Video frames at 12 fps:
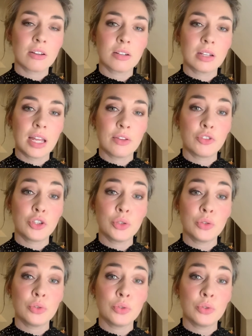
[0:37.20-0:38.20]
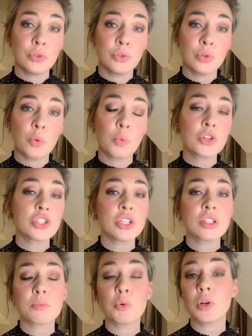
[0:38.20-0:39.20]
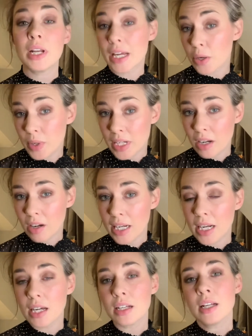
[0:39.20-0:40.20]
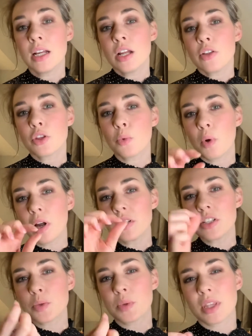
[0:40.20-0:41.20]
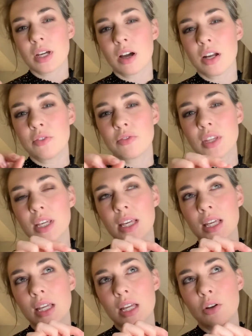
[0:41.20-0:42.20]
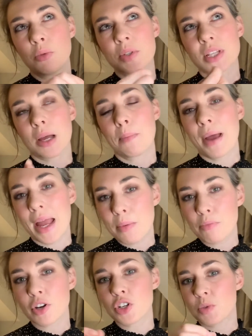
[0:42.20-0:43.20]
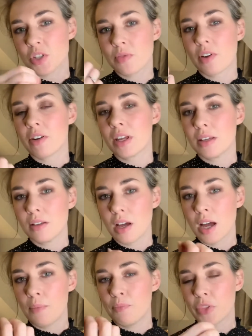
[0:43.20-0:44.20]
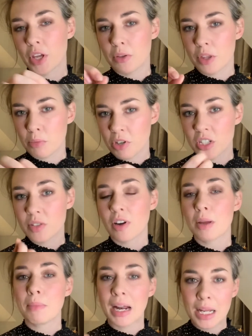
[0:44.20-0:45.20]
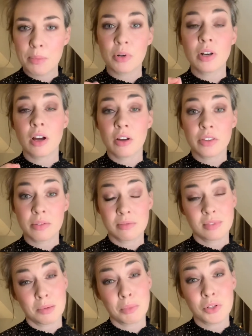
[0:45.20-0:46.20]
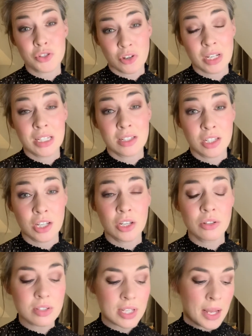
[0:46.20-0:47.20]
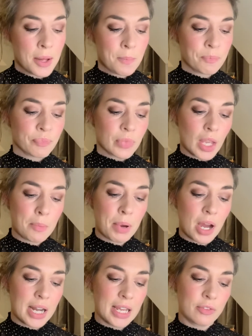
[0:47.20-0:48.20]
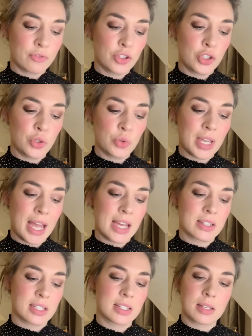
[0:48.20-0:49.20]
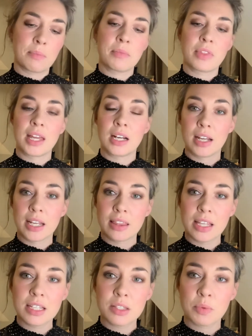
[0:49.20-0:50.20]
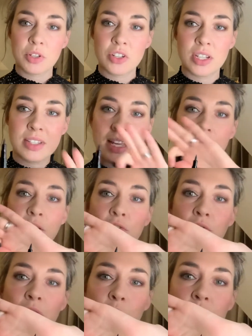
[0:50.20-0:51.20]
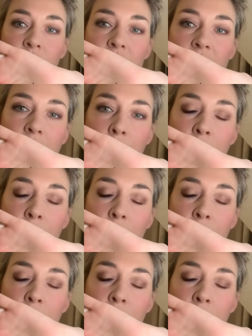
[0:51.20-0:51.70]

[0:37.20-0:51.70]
If you want to use a more liquid liner, the ones with the kind of the almost like a paintbrush, which are very the brush is very malleable, are the most tricky to use. But if you get something like this, which is a felt tip,